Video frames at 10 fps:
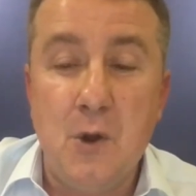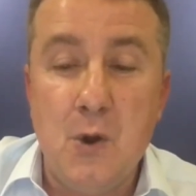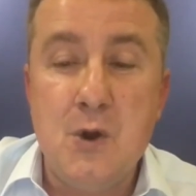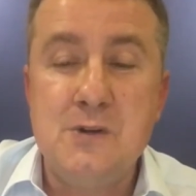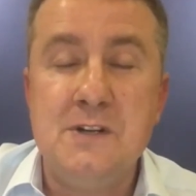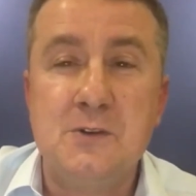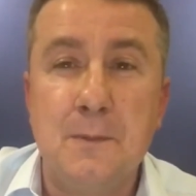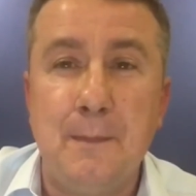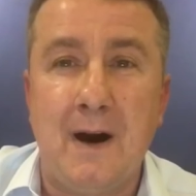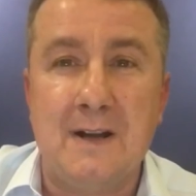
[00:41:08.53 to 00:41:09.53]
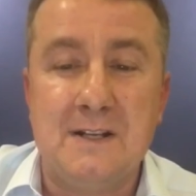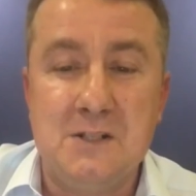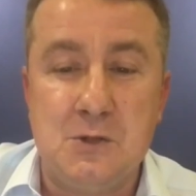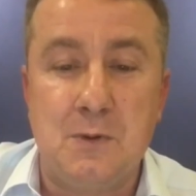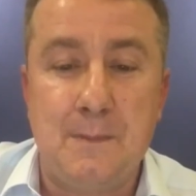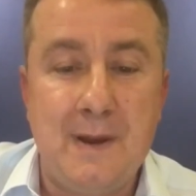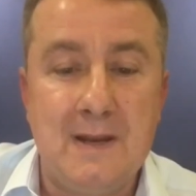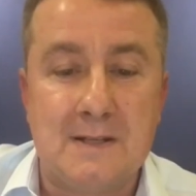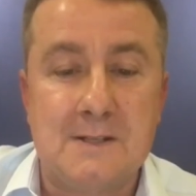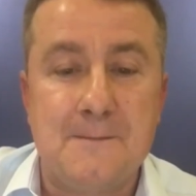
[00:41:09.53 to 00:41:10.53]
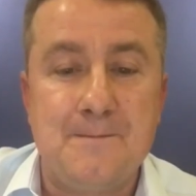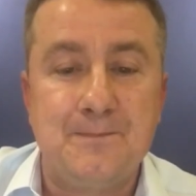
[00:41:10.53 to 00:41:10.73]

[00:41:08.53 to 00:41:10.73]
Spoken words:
urgent reminder to repent.